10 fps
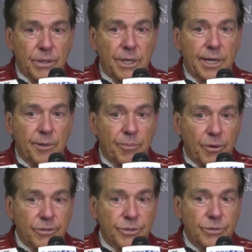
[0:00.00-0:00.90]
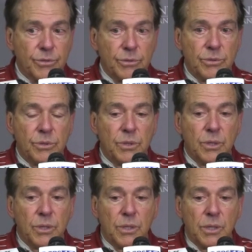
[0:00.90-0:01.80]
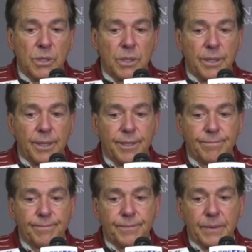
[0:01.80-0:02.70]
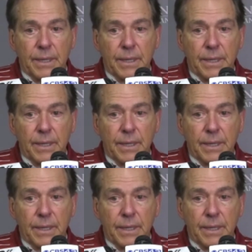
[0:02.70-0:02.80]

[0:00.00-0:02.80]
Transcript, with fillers: to take it personal, um,